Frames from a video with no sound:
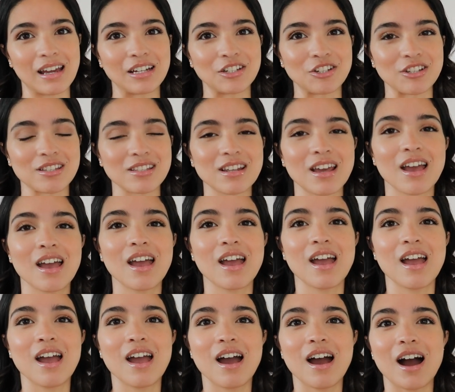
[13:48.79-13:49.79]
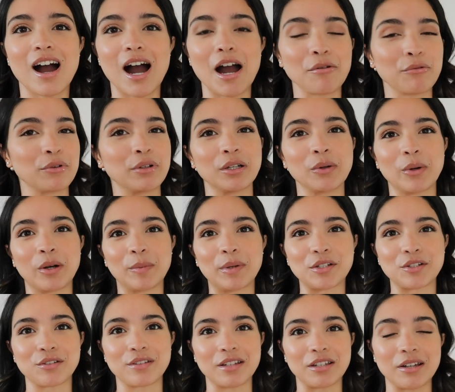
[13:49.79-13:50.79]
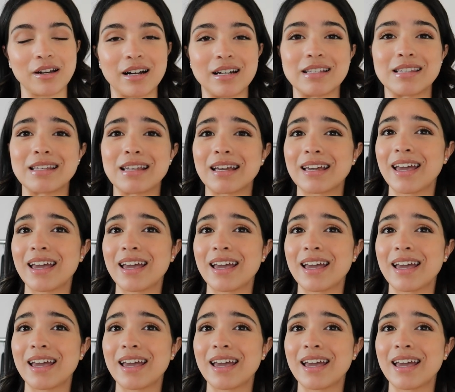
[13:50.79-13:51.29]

I just I really want to make sure that you guys